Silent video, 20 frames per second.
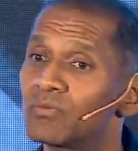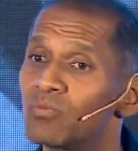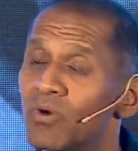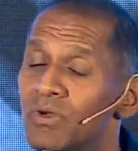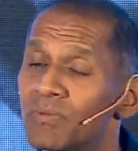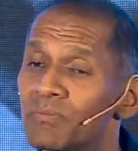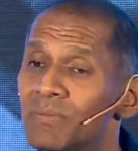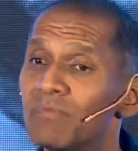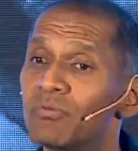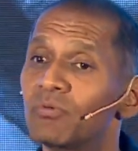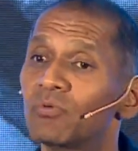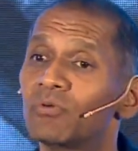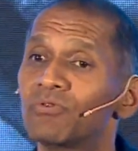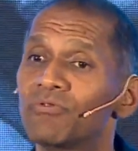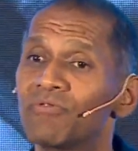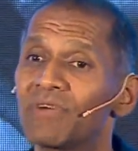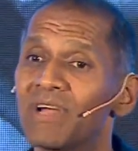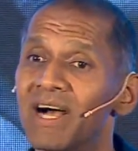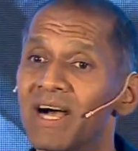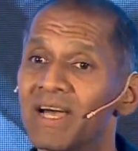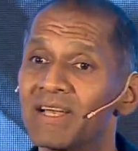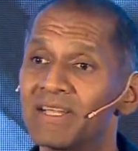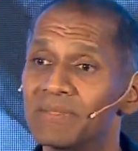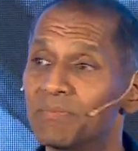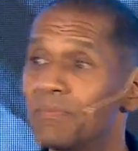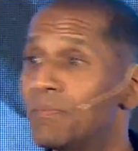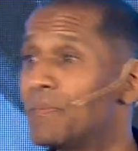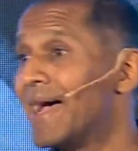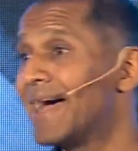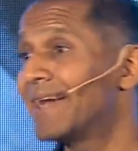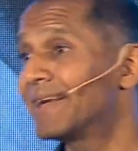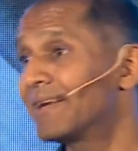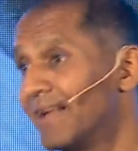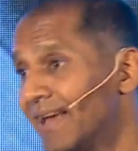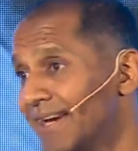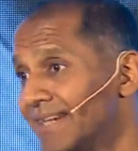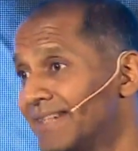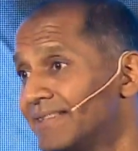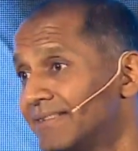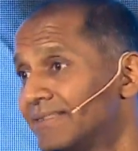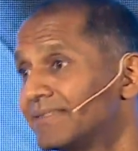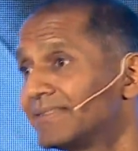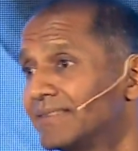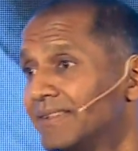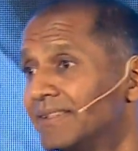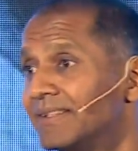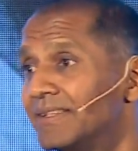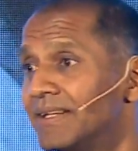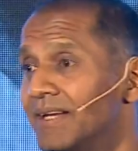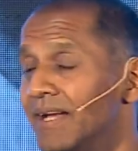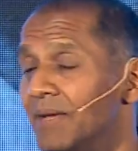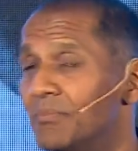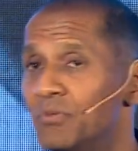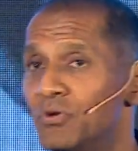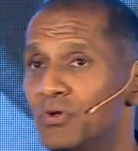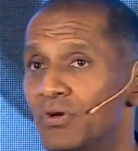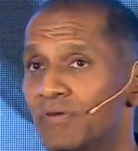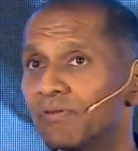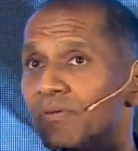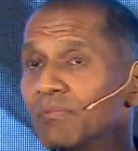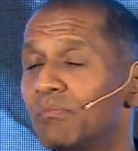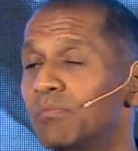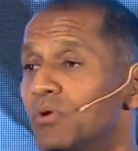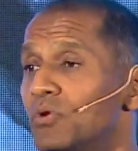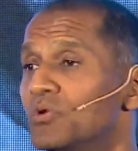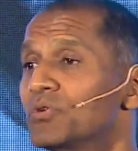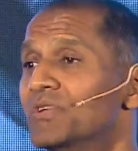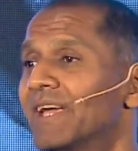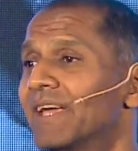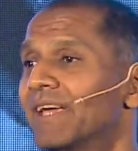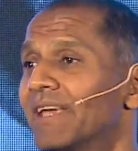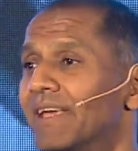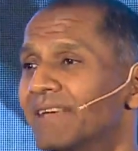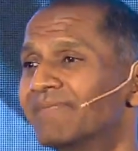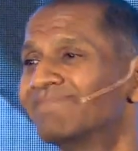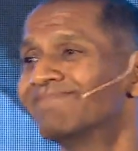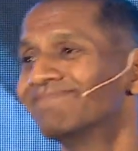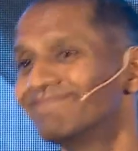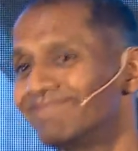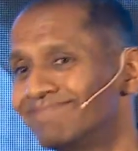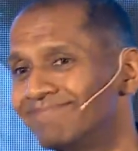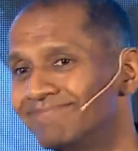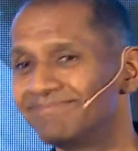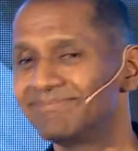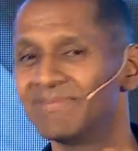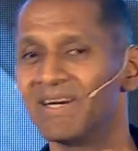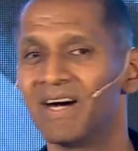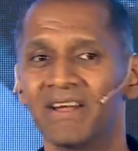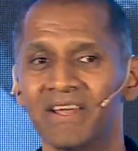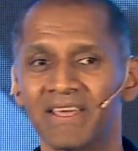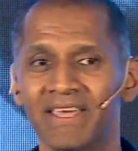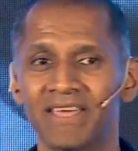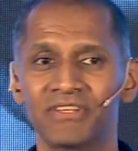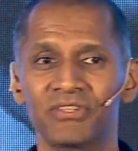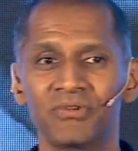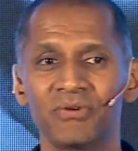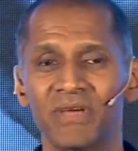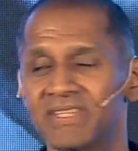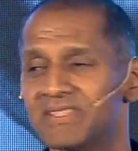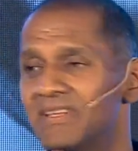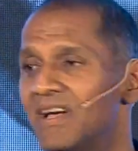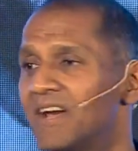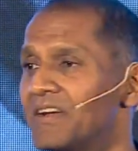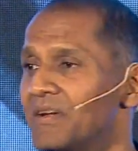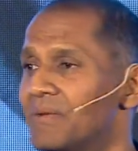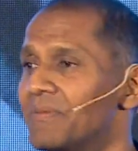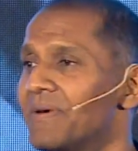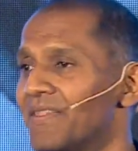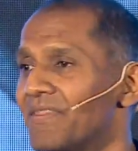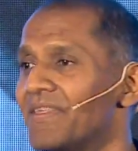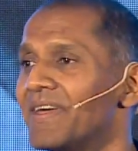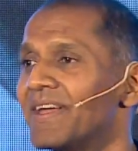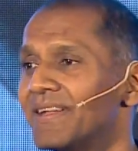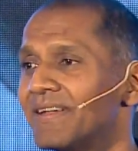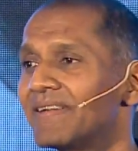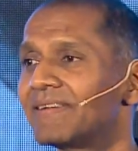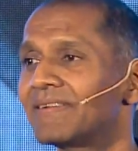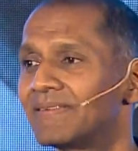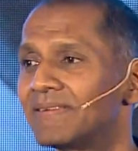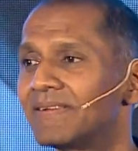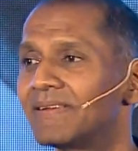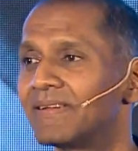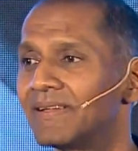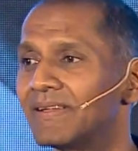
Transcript: It's what people would regard as bad light. A beautiful blue day, I don't get too excited about that.